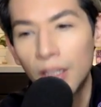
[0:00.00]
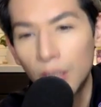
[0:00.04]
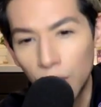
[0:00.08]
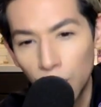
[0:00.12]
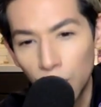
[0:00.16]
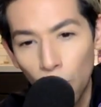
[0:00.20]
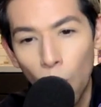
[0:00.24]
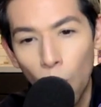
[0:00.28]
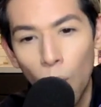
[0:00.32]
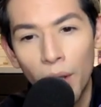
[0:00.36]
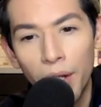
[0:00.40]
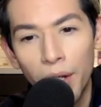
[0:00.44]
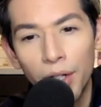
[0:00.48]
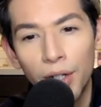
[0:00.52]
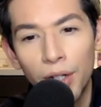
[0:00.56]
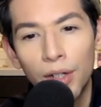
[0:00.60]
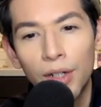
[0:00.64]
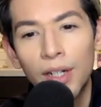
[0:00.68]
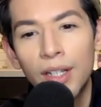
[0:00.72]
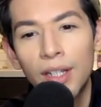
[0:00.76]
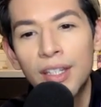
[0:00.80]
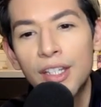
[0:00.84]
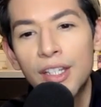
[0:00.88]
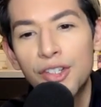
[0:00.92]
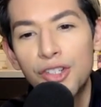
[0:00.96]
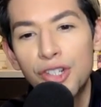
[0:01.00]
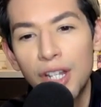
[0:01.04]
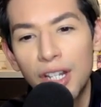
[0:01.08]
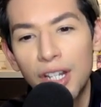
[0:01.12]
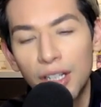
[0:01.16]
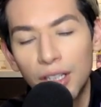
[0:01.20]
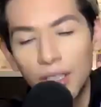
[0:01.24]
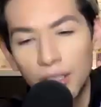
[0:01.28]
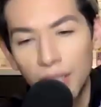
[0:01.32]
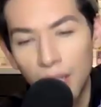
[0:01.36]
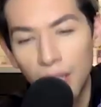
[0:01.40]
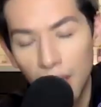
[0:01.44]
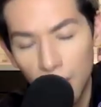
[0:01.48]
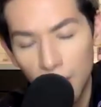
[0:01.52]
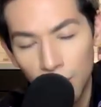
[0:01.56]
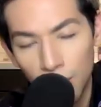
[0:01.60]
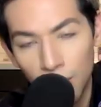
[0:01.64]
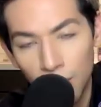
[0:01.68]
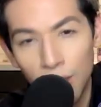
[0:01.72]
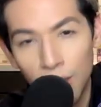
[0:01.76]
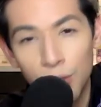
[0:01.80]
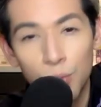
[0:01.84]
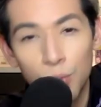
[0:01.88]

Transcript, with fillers: lawyer and that she had a, a, a,